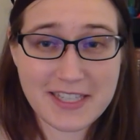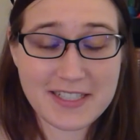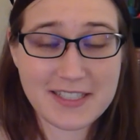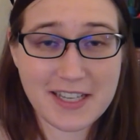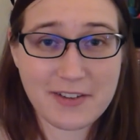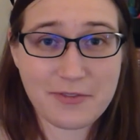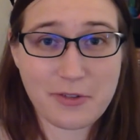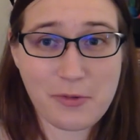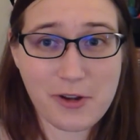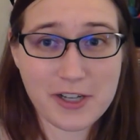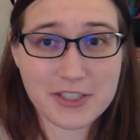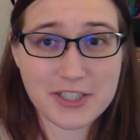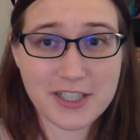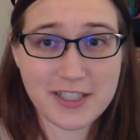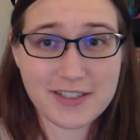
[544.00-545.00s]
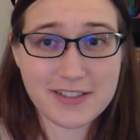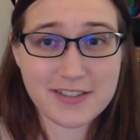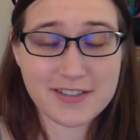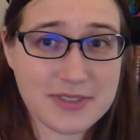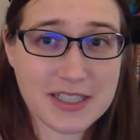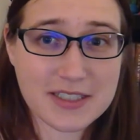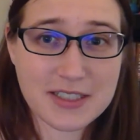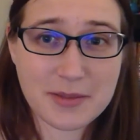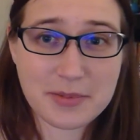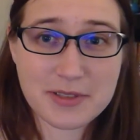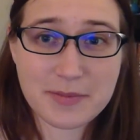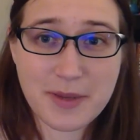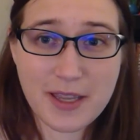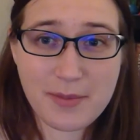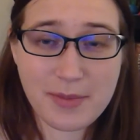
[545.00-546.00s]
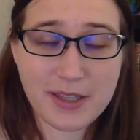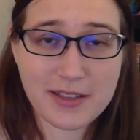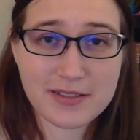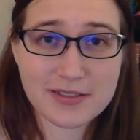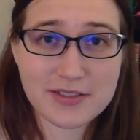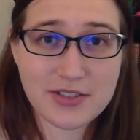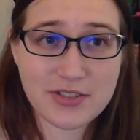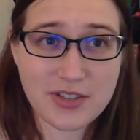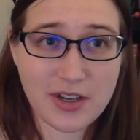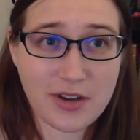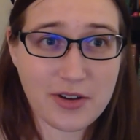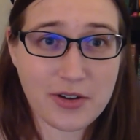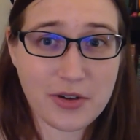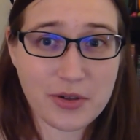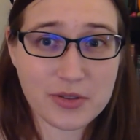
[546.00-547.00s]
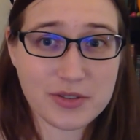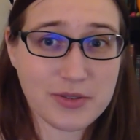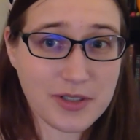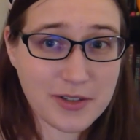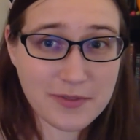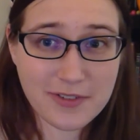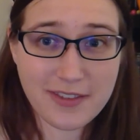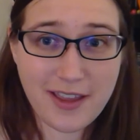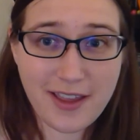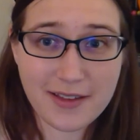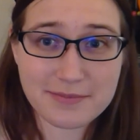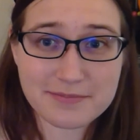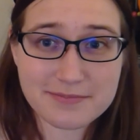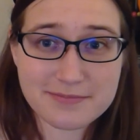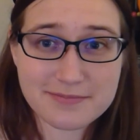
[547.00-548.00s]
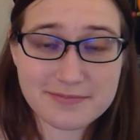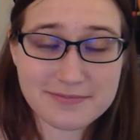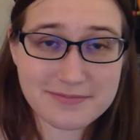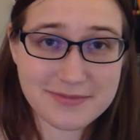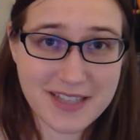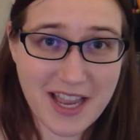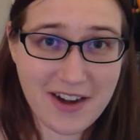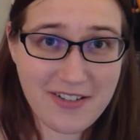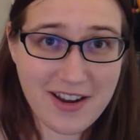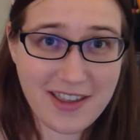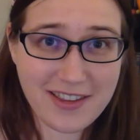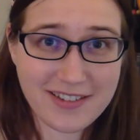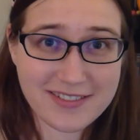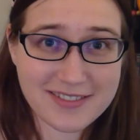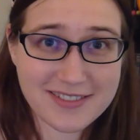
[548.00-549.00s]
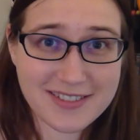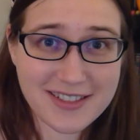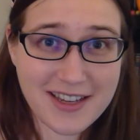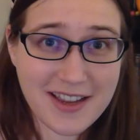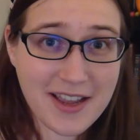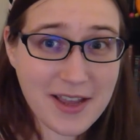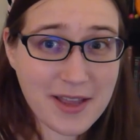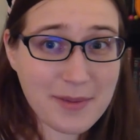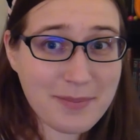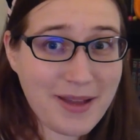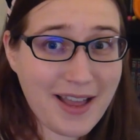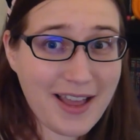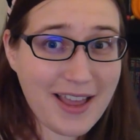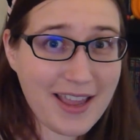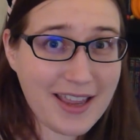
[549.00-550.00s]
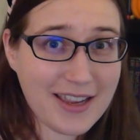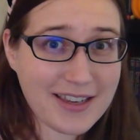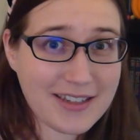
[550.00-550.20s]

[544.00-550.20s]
Thanks again for watching. Next up is Bambi. So tune in for that. All right. Bye.